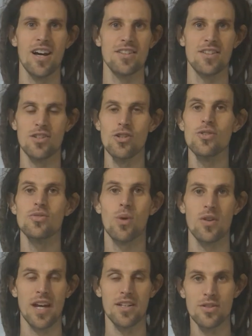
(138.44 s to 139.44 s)
use
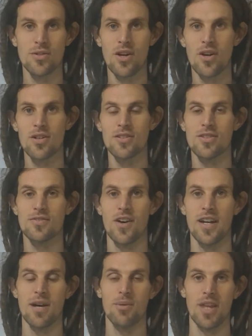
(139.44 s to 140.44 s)
what they do know to
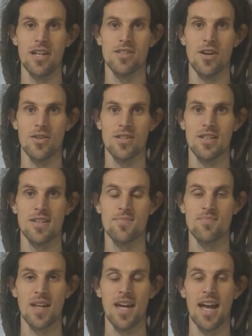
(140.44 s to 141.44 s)
find out what they don't.
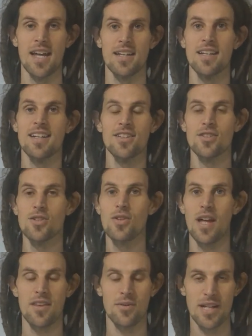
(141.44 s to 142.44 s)
And to do
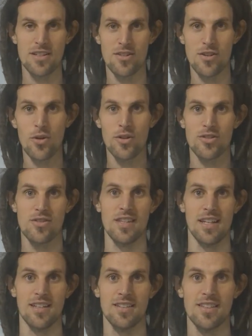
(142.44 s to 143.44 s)
that, they'll need to notice
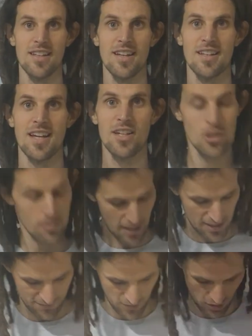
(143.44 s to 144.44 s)
things. Now, you
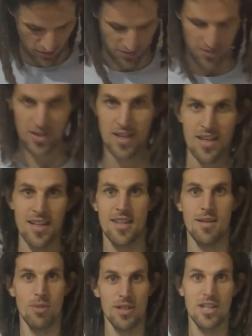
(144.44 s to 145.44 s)
may have noticed
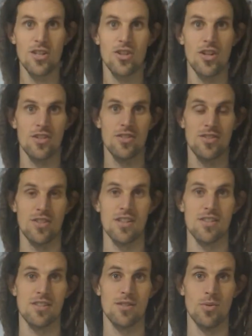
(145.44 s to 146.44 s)
that my t-shirt
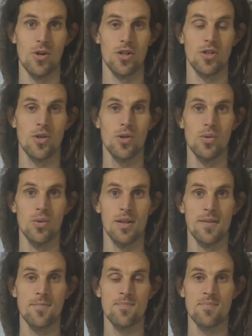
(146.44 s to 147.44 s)
says the word cool,
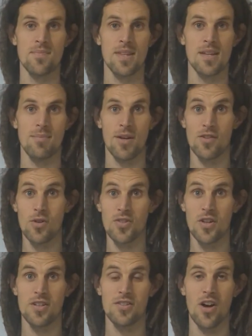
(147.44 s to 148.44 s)
but I've
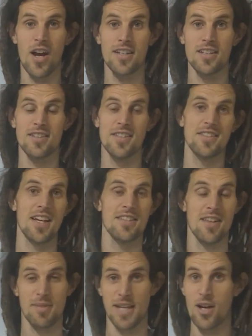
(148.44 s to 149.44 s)
also designed it to say
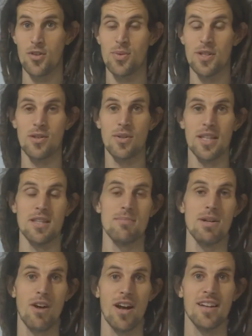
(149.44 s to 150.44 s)
something else when you look in the
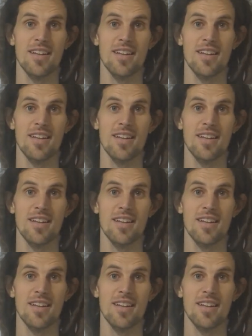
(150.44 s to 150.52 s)
mirror.